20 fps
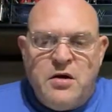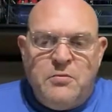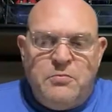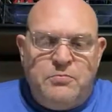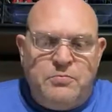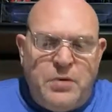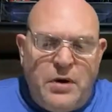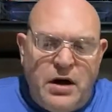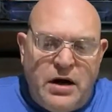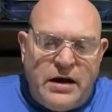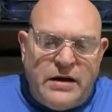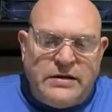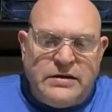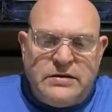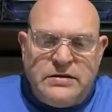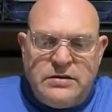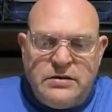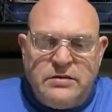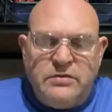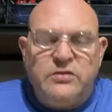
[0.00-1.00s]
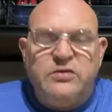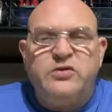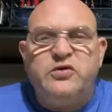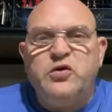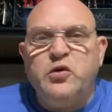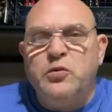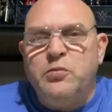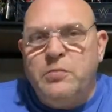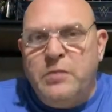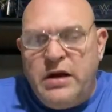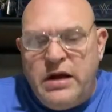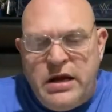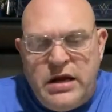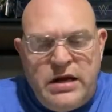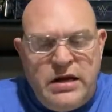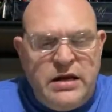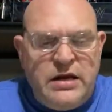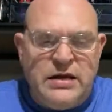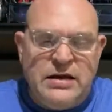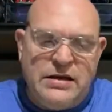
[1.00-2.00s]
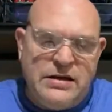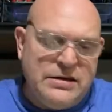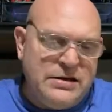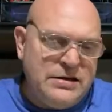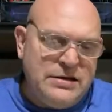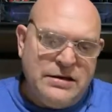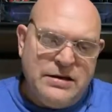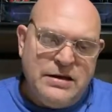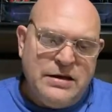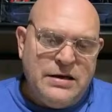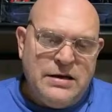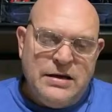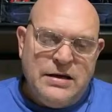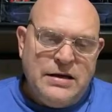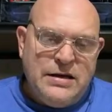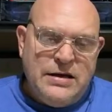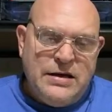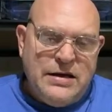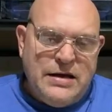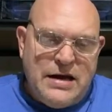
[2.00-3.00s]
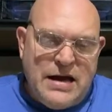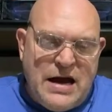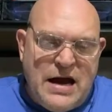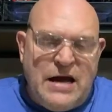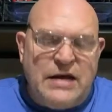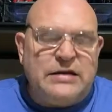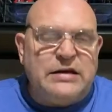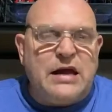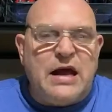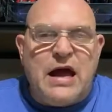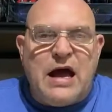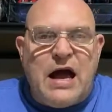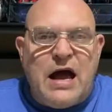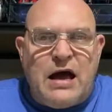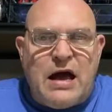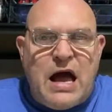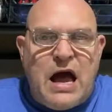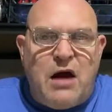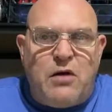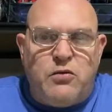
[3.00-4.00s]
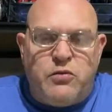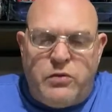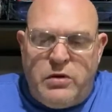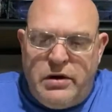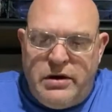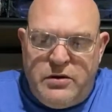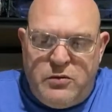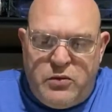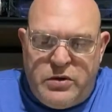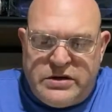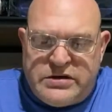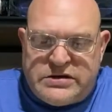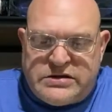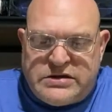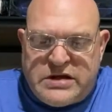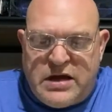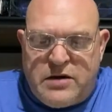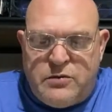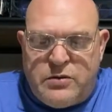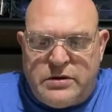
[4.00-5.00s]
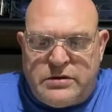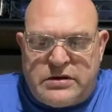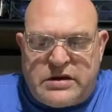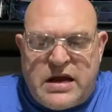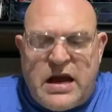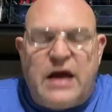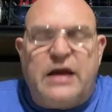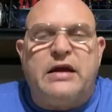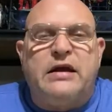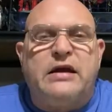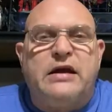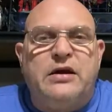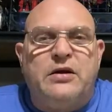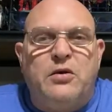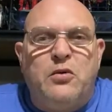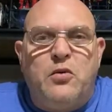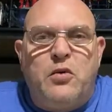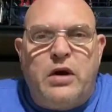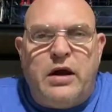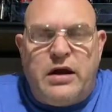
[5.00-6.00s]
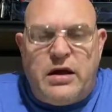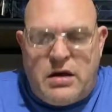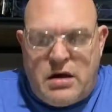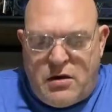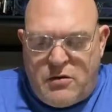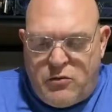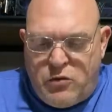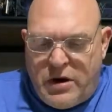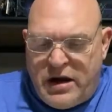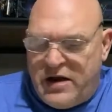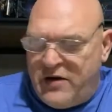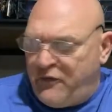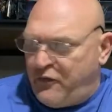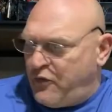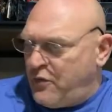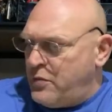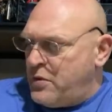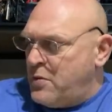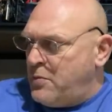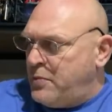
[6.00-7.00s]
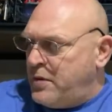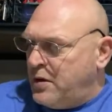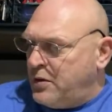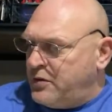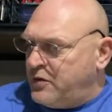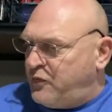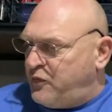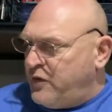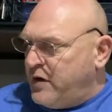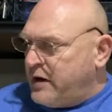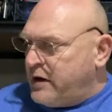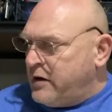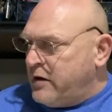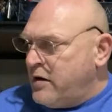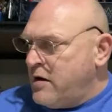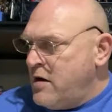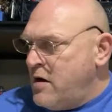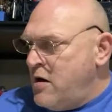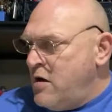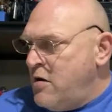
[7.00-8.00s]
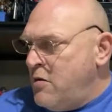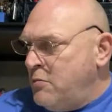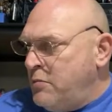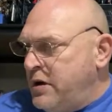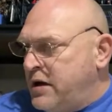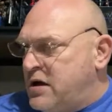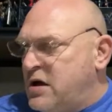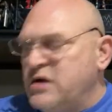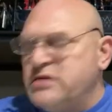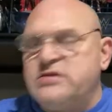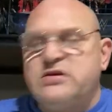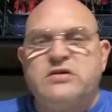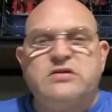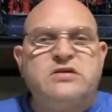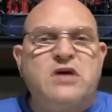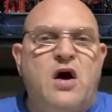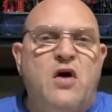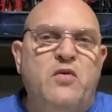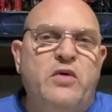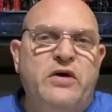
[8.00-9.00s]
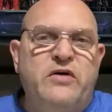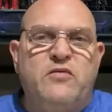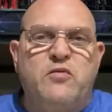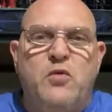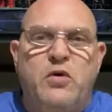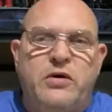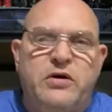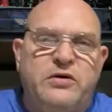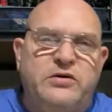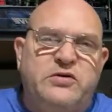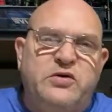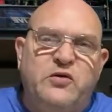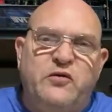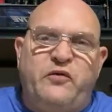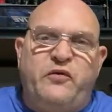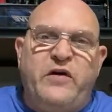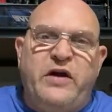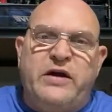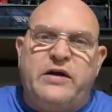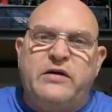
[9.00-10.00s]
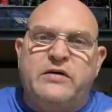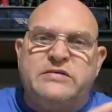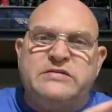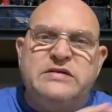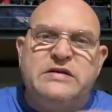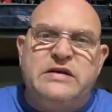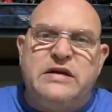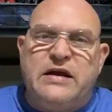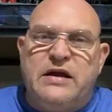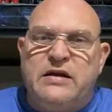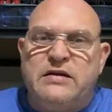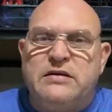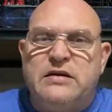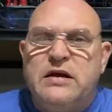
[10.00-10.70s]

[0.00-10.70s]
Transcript: But to me, I really wish they would kind of get away from the Build-A-Figure, because there's always 1 or 2 figures in that